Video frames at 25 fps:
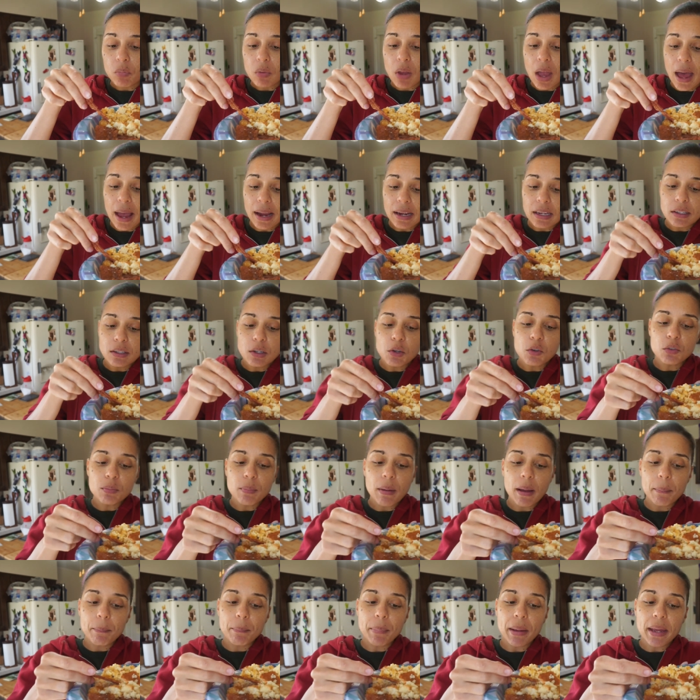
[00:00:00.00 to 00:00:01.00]
I can use
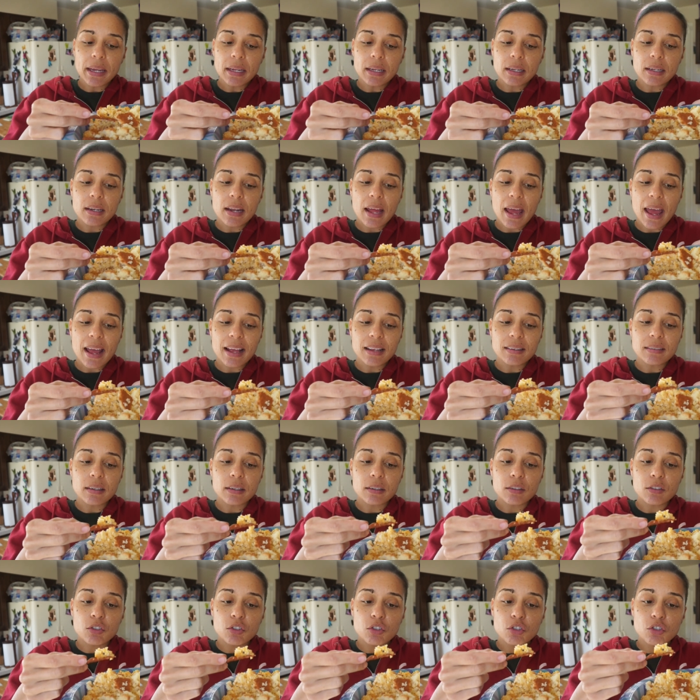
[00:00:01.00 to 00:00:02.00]
my bacon as
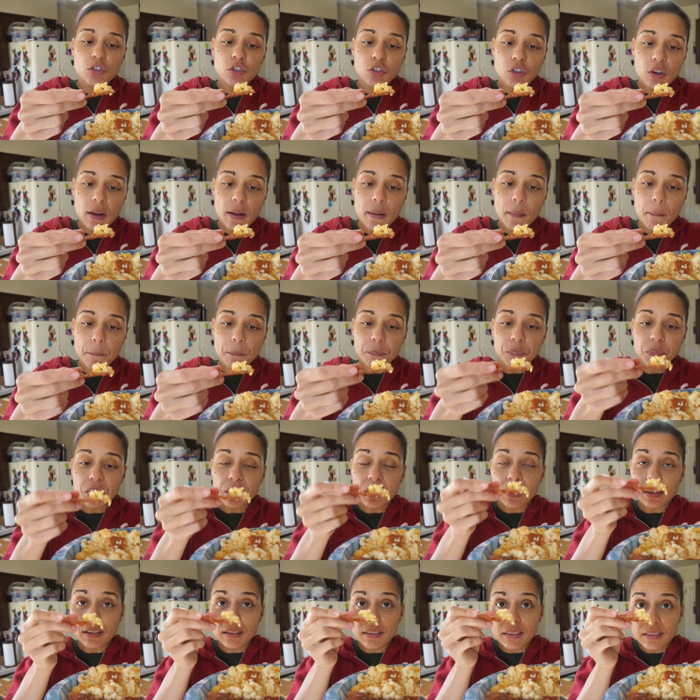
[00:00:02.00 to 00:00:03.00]
a chip
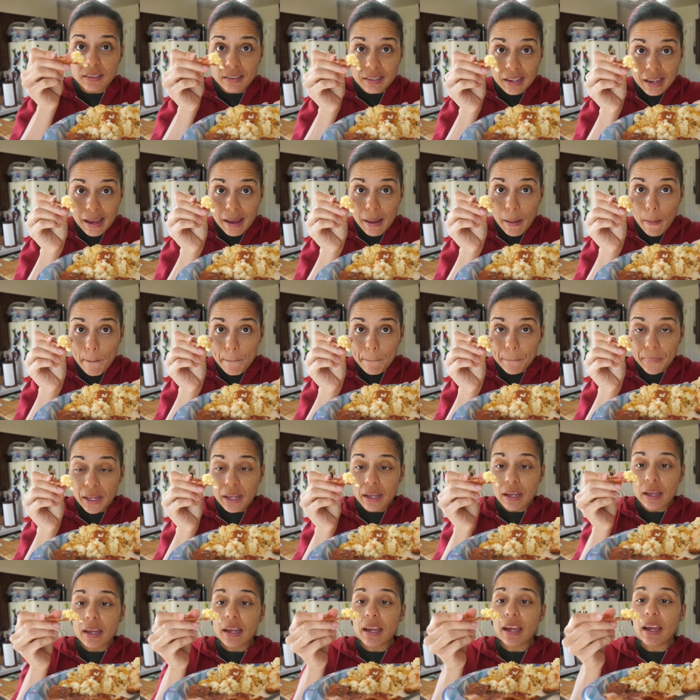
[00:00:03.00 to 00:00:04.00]
to dip
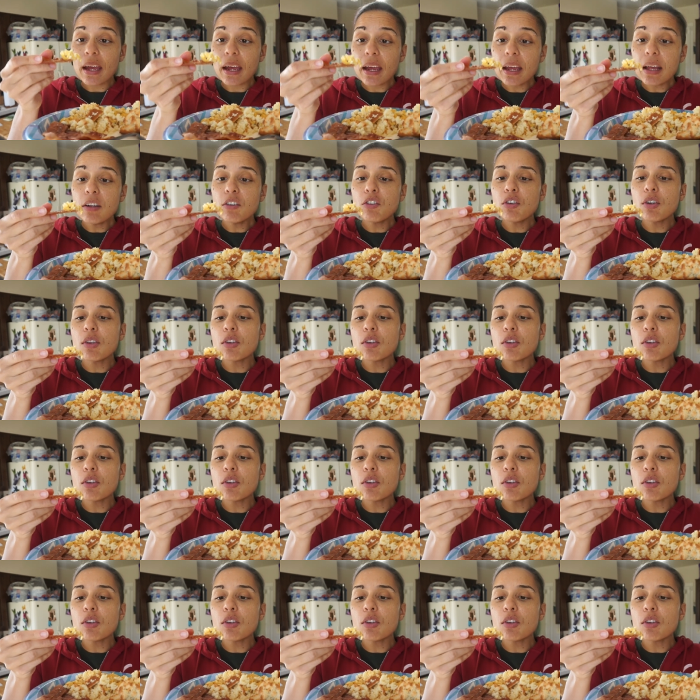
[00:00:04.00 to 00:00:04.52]
into